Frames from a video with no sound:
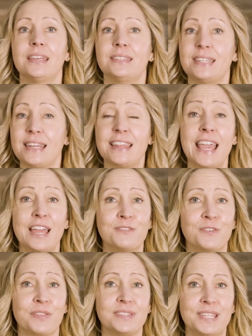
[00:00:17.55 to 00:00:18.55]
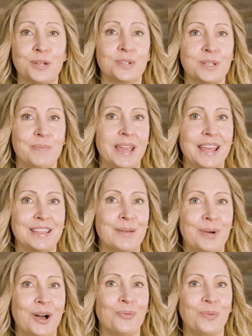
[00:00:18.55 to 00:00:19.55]
Stay to the end for the secret to making
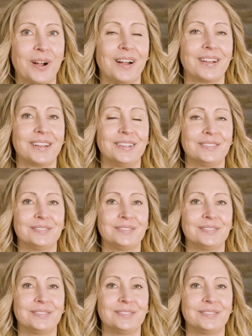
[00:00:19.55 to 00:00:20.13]
them all work.